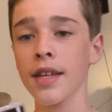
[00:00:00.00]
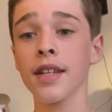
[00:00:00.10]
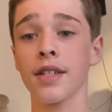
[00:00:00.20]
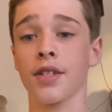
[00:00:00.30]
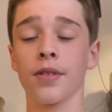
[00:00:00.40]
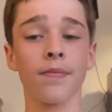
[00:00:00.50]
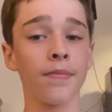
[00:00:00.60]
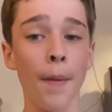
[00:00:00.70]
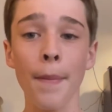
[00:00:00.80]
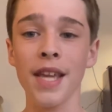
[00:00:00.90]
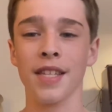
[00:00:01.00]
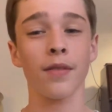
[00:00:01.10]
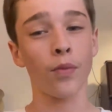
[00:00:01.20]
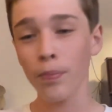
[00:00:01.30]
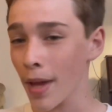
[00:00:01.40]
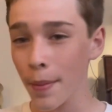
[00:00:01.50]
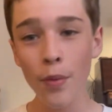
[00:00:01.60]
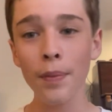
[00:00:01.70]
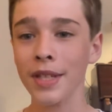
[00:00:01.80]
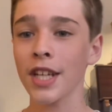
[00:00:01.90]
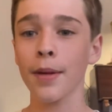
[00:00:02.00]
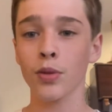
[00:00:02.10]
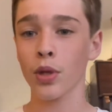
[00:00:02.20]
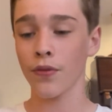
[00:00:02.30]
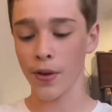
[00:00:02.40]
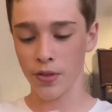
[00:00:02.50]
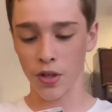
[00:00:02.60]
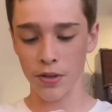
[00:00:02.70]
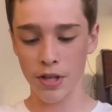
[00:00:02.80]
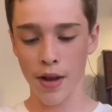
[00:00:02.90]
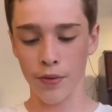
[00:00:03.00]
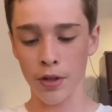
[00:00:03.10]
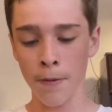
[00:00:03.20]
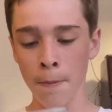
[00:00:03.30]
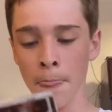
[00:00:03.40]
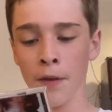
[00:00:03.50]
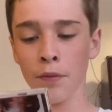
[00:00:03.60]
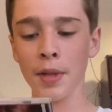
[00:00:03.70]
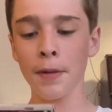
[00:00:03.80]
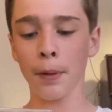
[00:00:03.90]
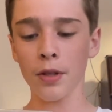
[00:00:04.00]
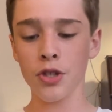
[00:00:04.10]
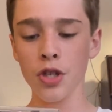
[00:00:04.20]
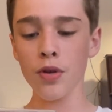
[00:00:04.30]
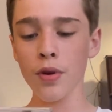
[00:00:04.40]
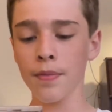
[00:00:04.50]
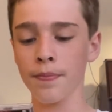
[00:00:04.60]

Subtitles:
It is amazing. Maybe one of my top 20 favorite songs ever. Vermilion Part 2.